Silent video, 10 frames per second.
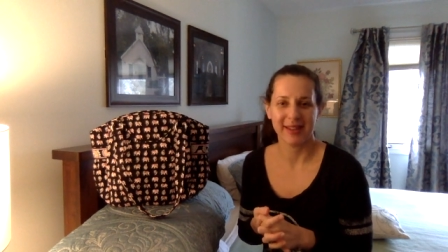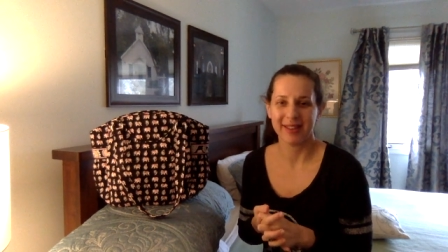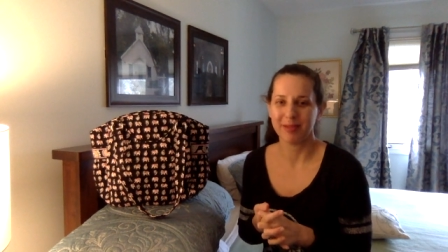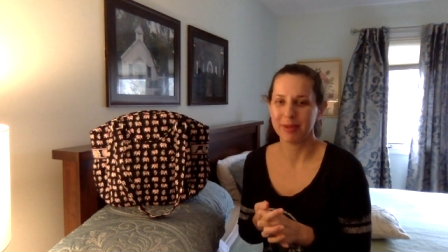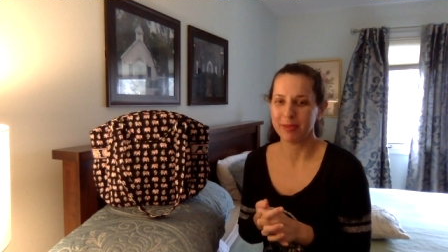
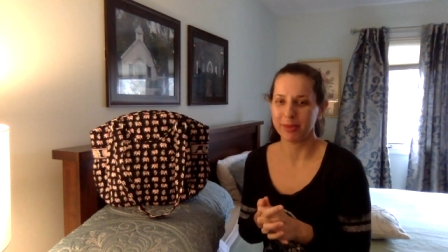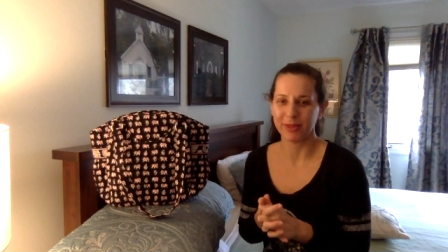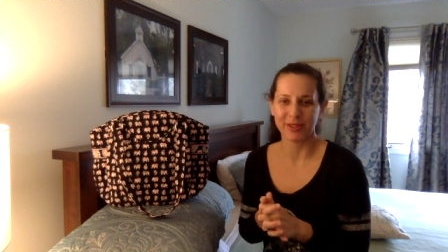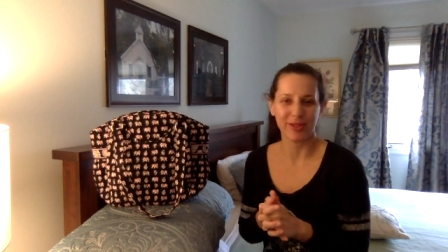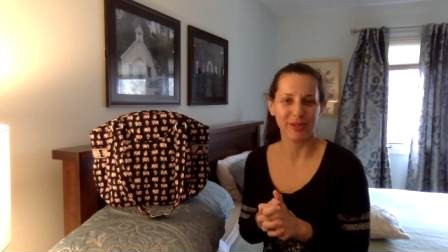Other
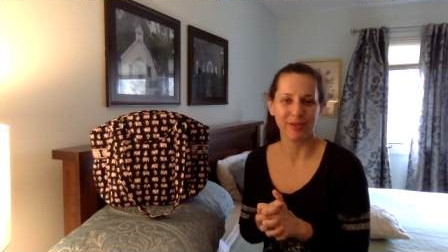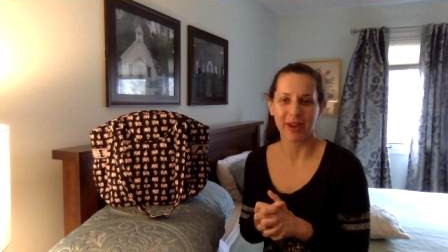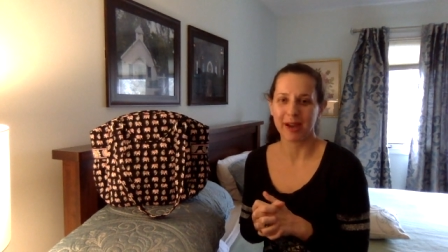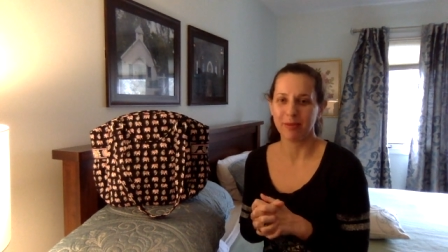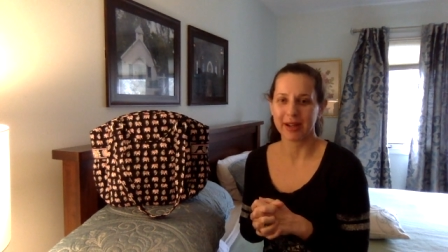people's used
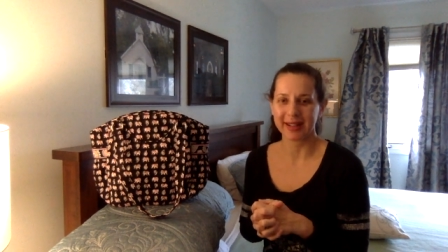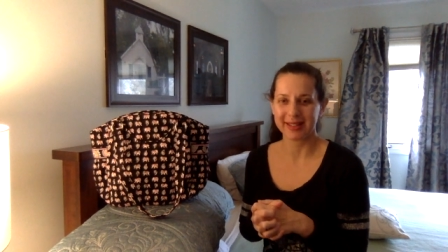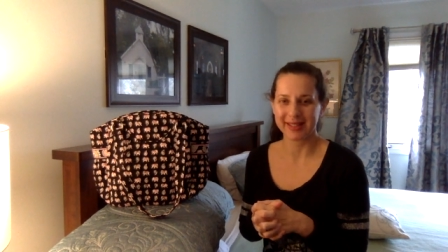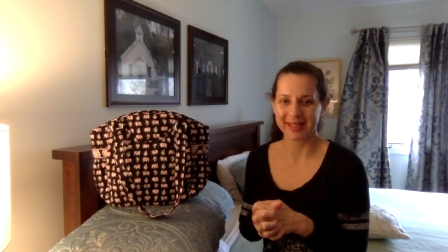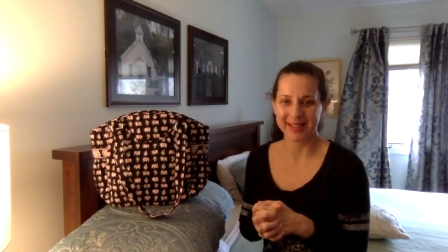
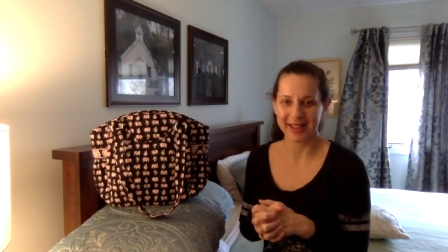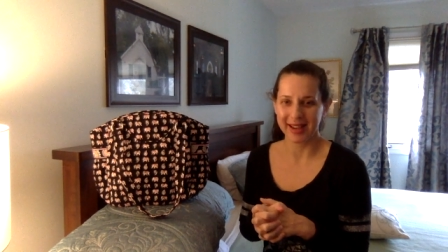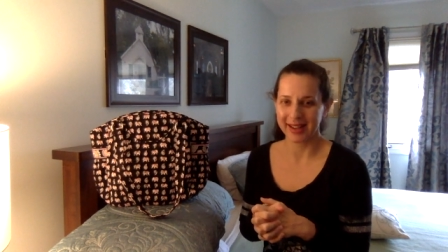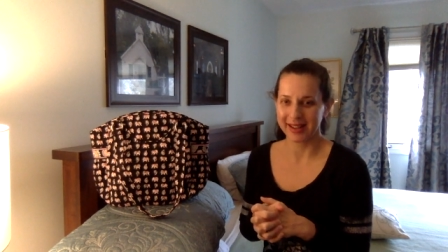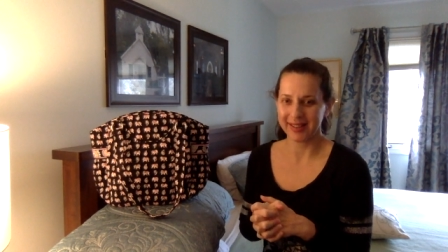fabrics just
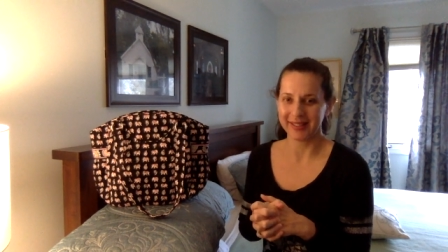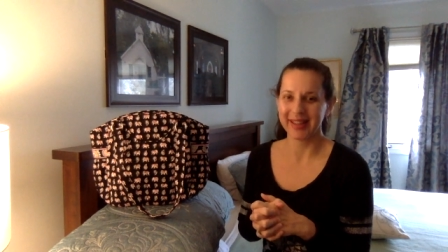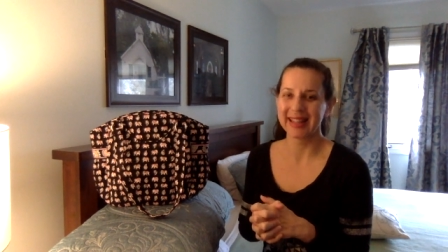kind of,